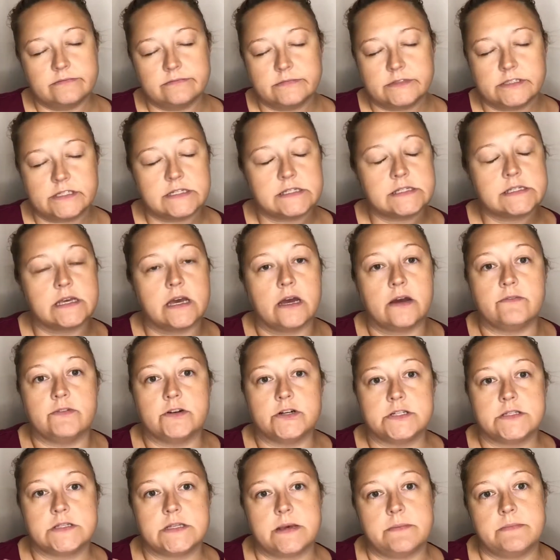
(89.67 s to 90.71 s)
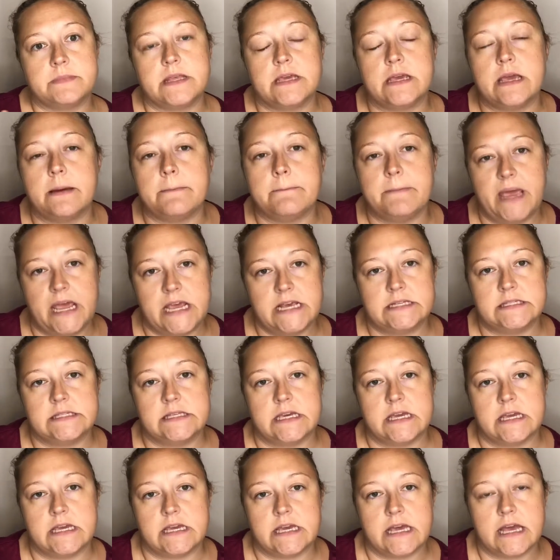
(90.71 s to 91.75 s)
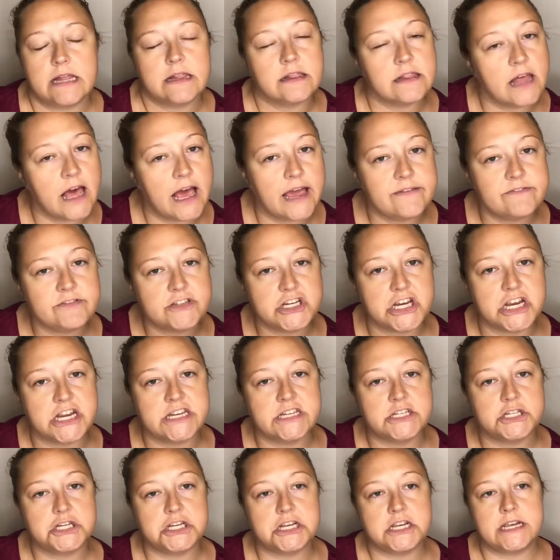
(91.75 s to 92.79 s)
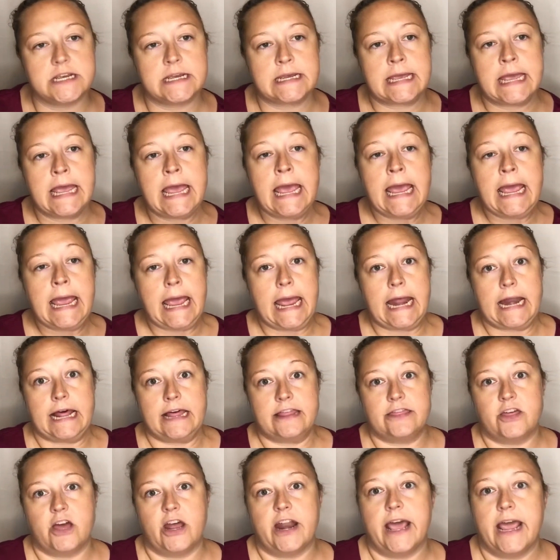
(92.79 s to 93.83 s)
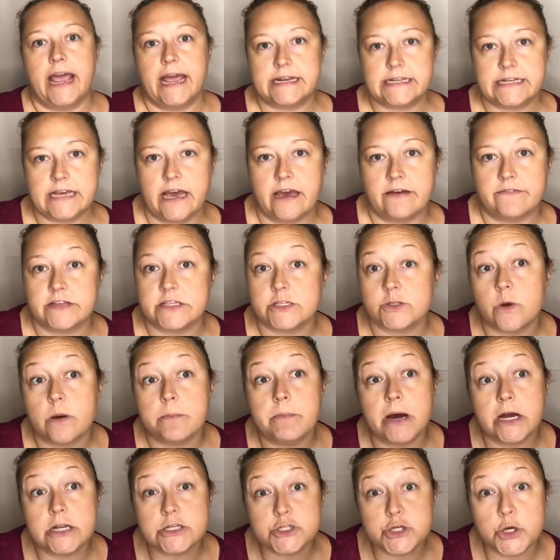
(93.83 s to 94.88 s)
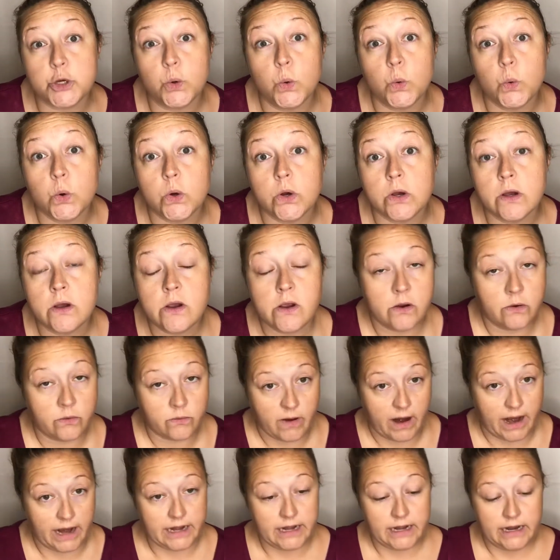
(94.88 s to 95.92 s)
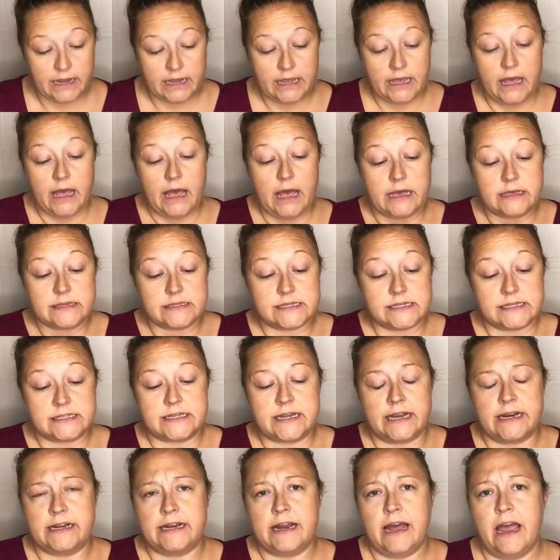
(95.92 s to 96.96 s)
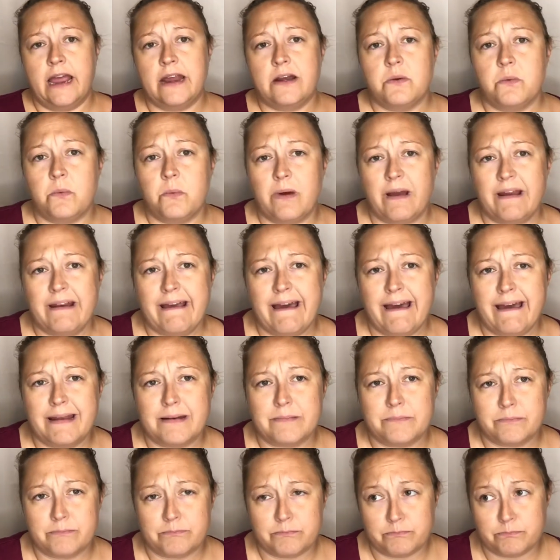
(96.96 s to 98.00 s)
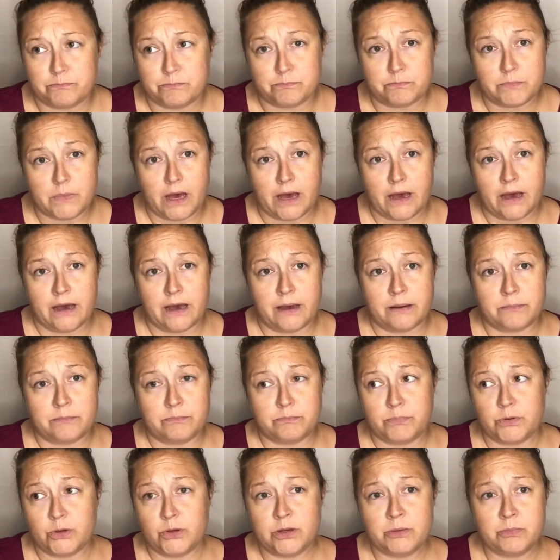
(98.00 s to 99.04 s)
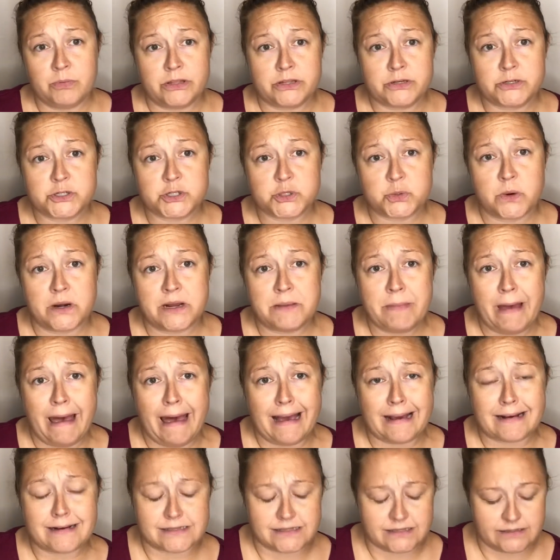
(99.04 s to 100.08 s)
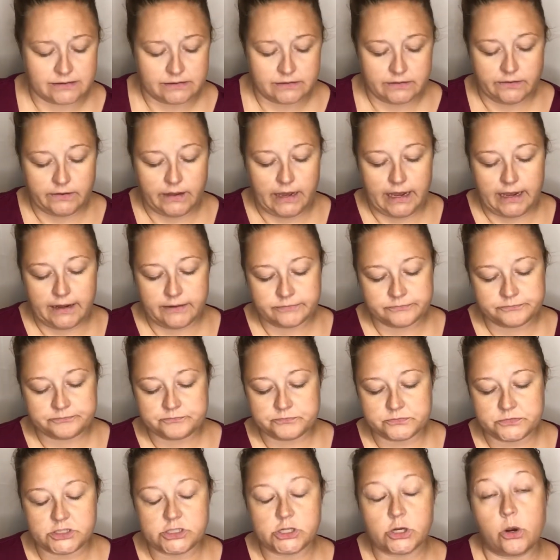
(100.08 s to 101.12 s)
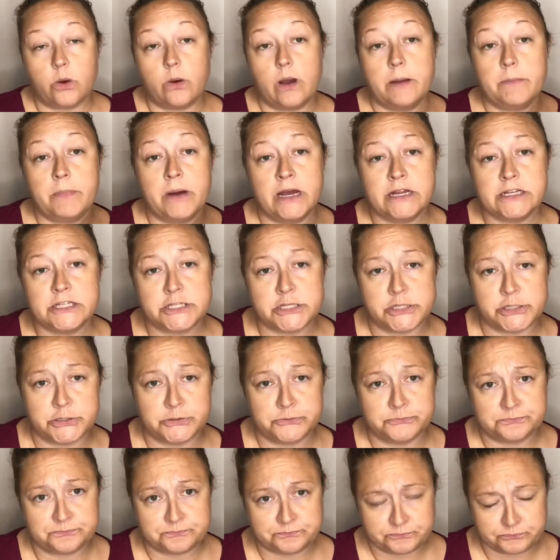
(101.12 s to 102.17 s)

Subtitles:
discovered something amazing and life-changing, and I thought I had to have it. So I bought two, right? $6.99, why not? Beauty Blender's 20 bucks, okay? So I bought two,